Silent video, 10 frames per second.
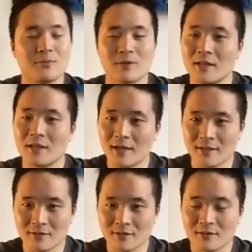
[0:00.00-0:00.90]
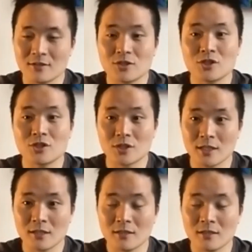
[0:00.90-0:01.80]
realized,
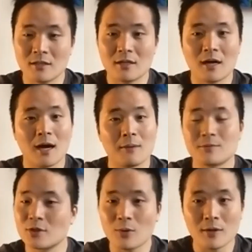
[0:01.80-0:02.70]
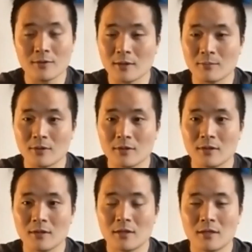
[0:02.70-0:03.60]
shit, I'm so outnumbered
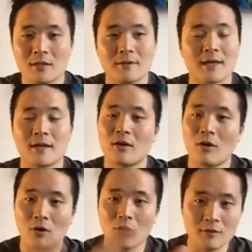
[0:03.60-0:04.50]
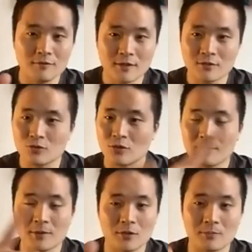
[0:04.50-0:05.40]
that all of these
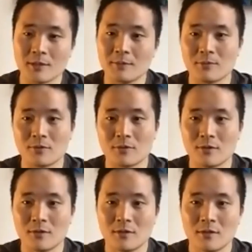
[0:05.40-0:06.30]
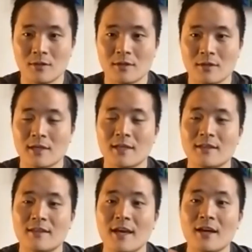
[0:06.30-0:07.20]
criminal people
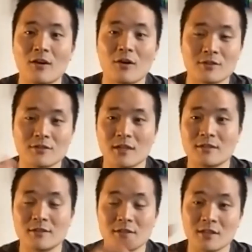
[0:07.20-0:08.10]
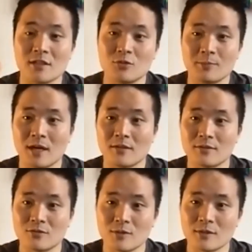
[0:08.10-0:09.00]
can take all these guns and these guns will be out on the
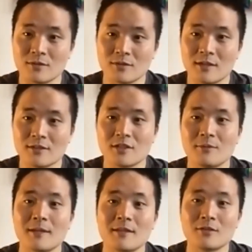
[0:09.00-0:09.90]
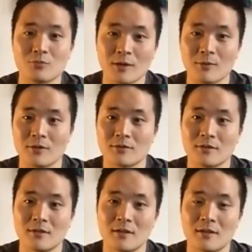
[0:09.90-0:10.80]
streets. It's gonna make things way worse.
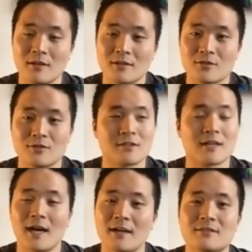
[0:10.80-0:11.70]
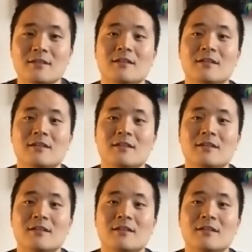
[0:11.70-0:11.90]
So he said, guys,